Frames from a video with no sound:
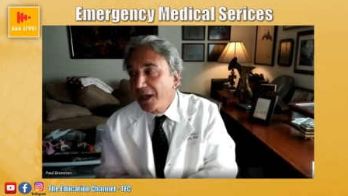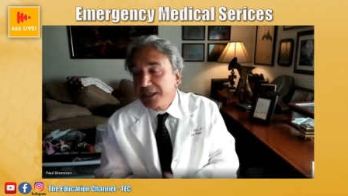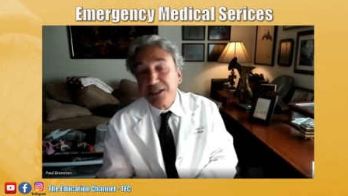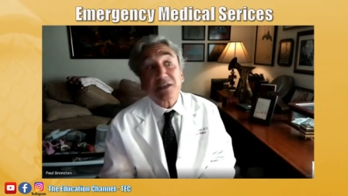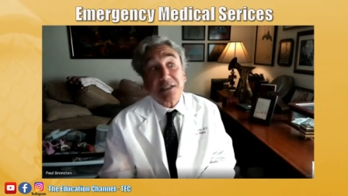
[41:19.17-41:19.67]

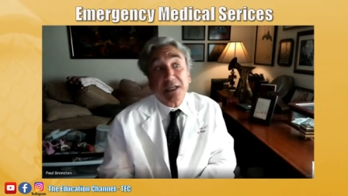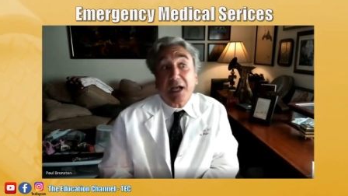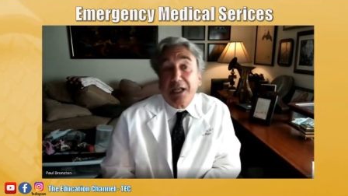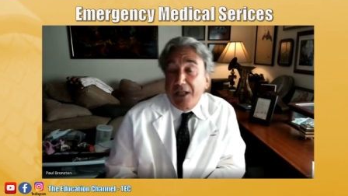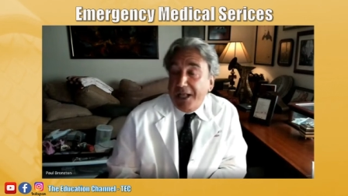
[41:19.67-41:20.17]
Seriously,
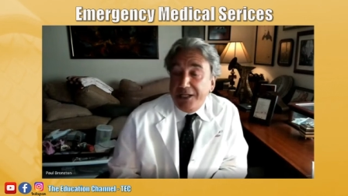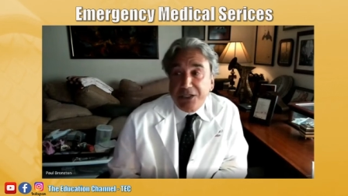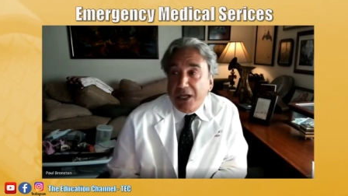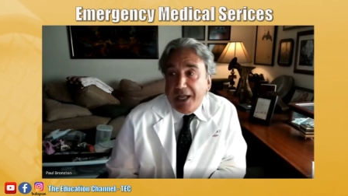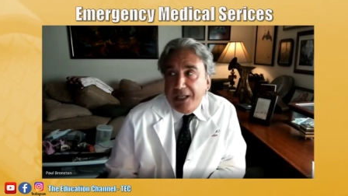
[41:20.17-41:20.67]
I
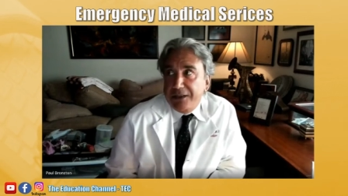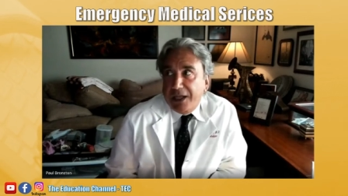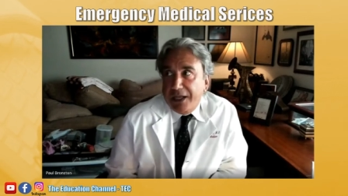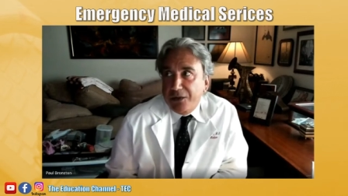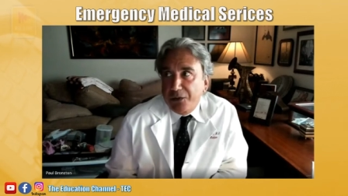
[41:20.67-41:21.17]

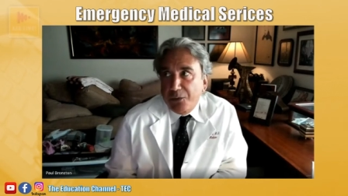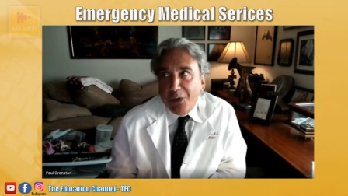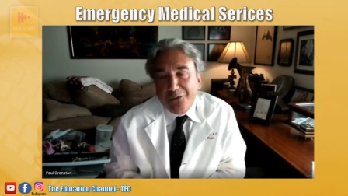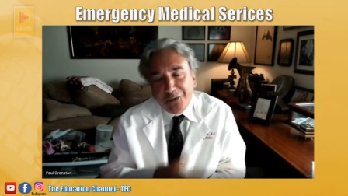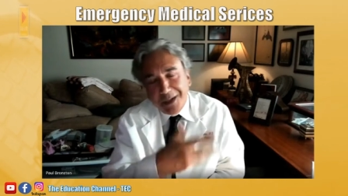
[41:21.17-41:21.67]
learned,
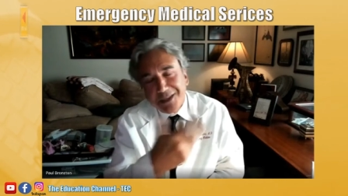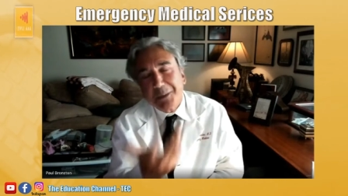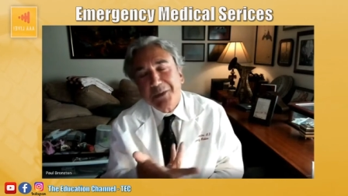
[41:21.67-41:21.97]
well, for a little bit